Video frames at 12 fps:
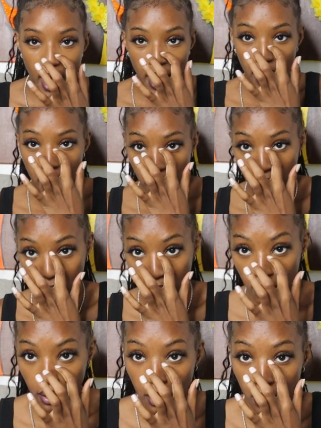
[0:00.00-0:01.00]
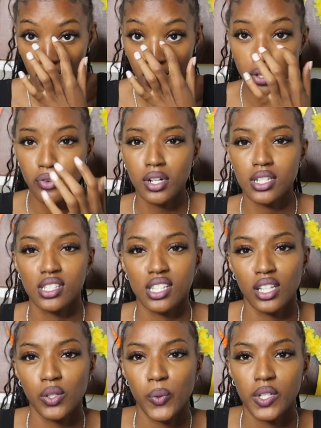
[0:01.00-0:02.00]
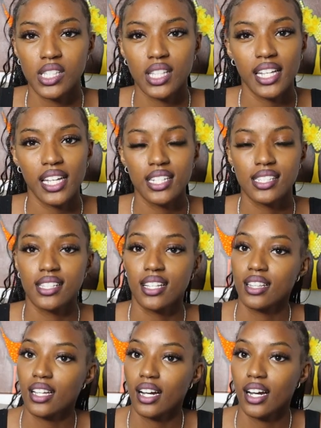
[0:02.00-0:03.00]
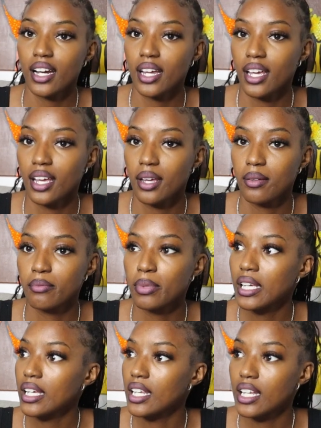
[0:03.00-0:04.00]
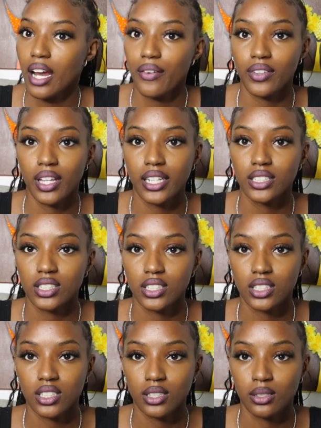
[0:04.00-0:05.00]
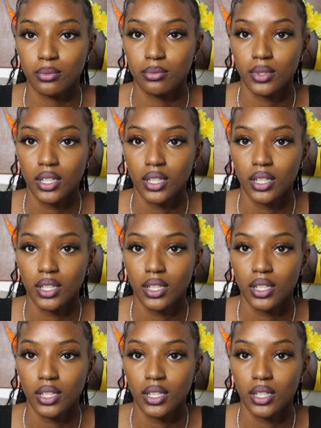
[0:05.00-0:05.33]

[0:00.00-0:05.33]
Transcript: And you continuously sit there and be in that relationship,